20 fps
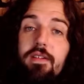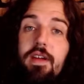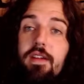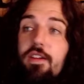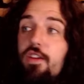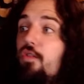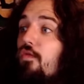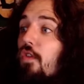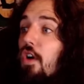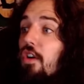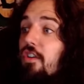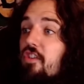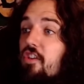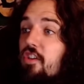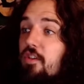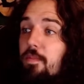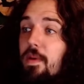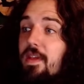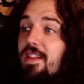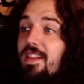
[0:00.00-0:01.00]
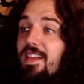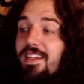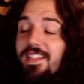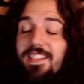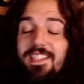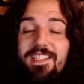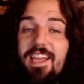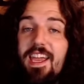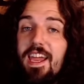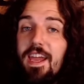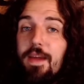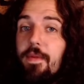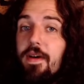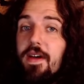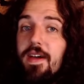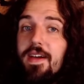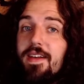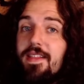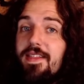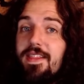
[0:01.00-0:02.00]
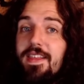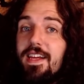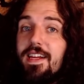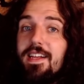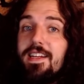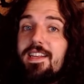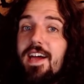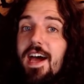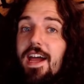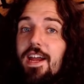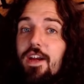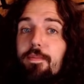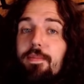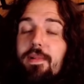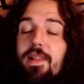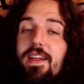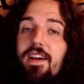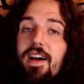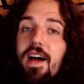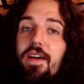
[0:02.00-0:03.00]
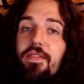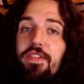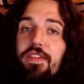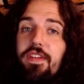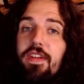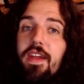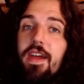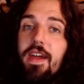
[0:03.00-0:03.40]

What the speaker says: You notice it's been the same the entire playoffs.